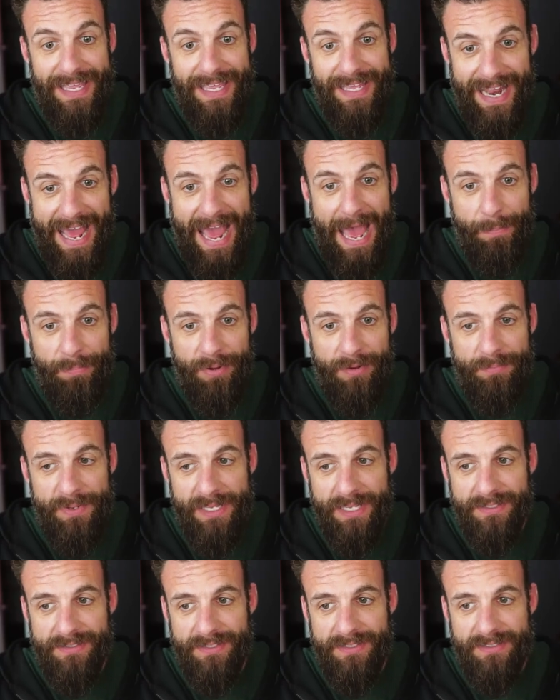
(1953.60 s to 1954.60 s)
it happen
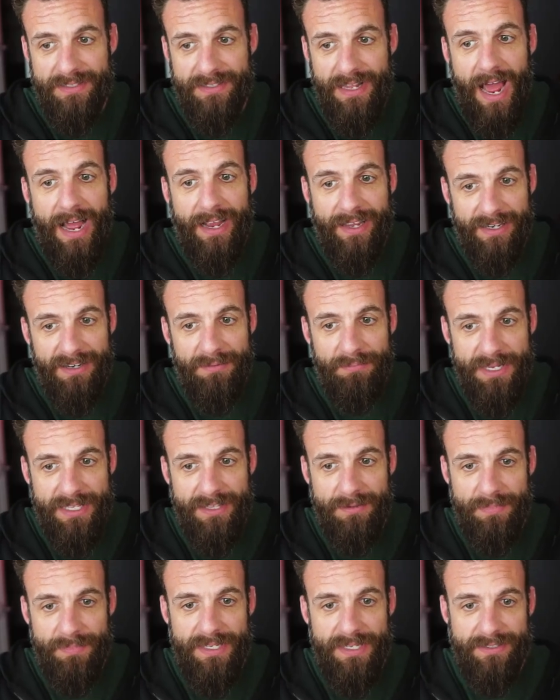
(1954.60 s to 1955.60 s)
because it's not going to be
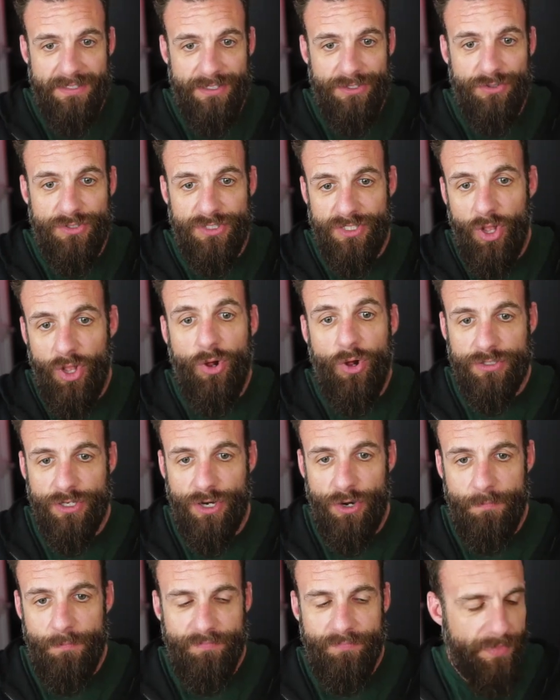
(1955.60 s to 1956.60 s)
in the best interest
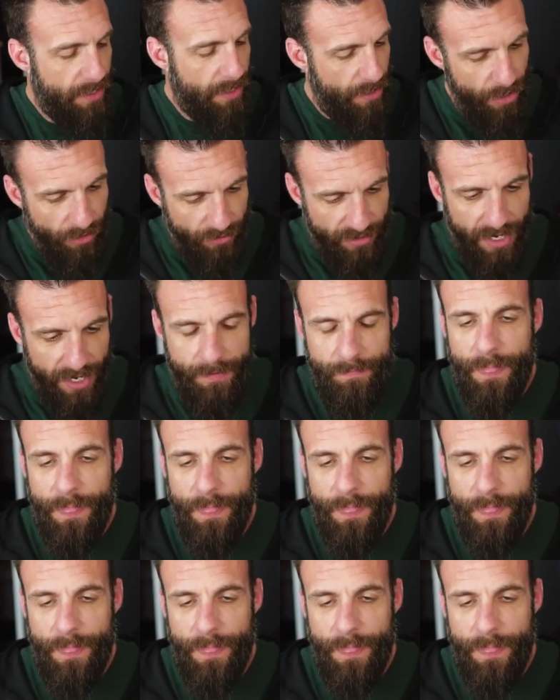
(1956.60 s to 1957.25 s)
long-term. Okay,